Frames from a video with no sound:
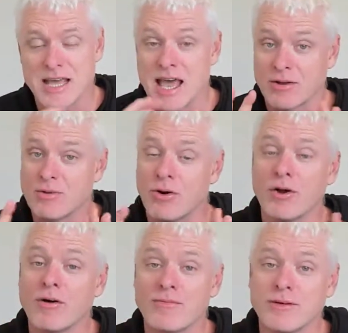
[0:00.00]
and quite
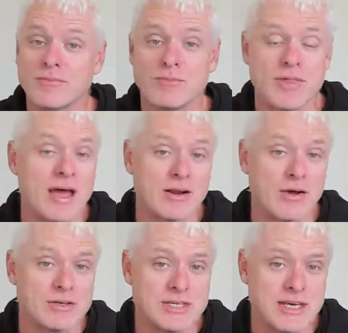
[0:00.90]
often without
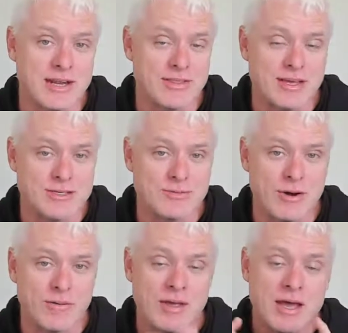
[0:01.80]
costing anything as
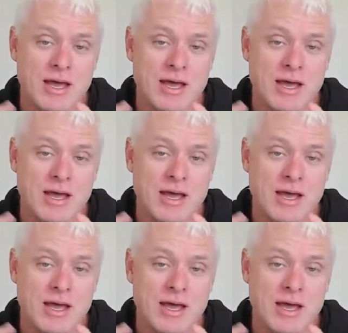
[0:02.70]
well.